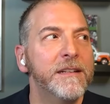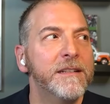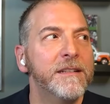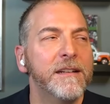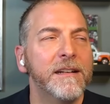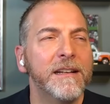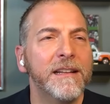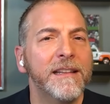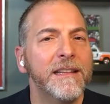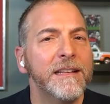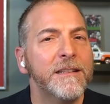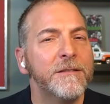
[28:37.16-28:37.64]

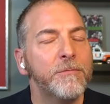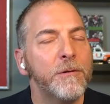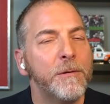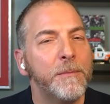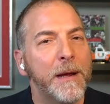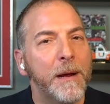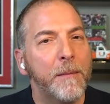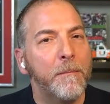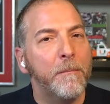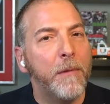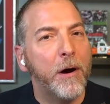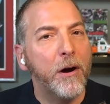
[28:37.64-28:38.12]
This would be
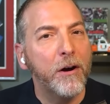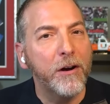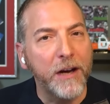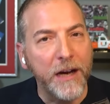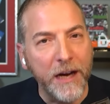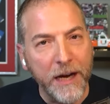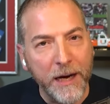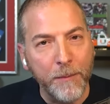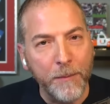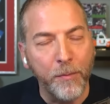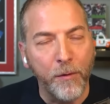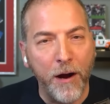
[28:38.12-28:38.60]
a
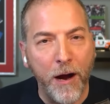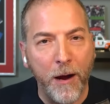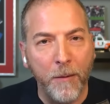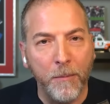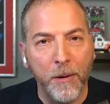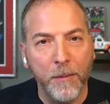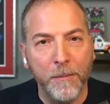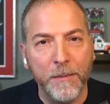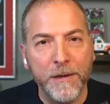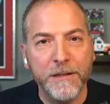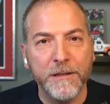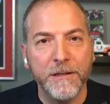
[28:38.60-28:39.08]
marketing
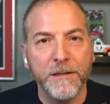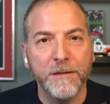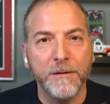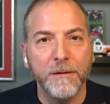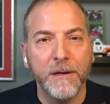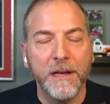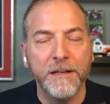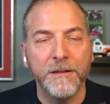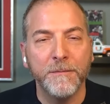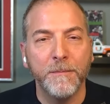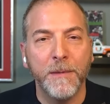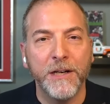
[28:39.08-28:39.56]
problem
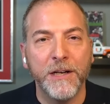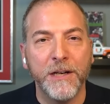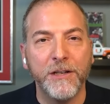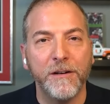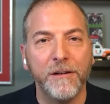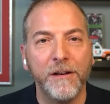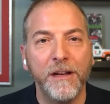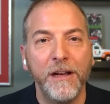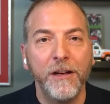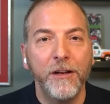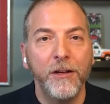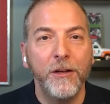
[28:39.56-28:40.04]
as much as
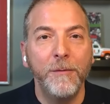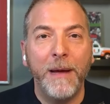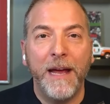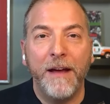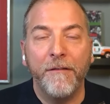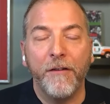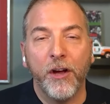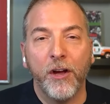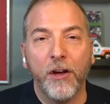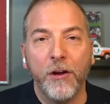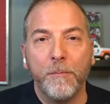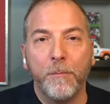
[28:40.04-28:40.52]
you may have
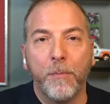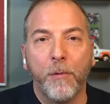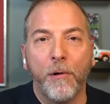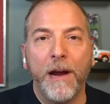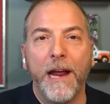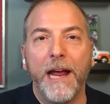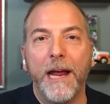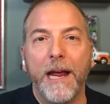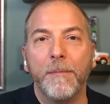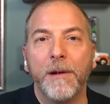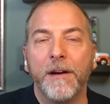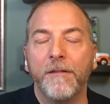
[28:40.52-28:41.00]
a good
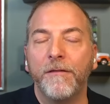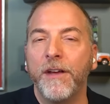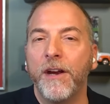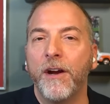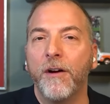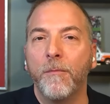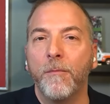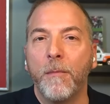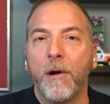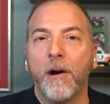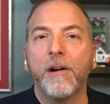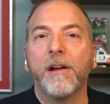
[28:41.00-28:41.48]
brand, but if you
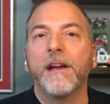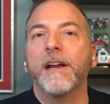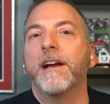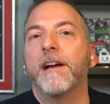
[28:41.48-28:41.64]
don't market it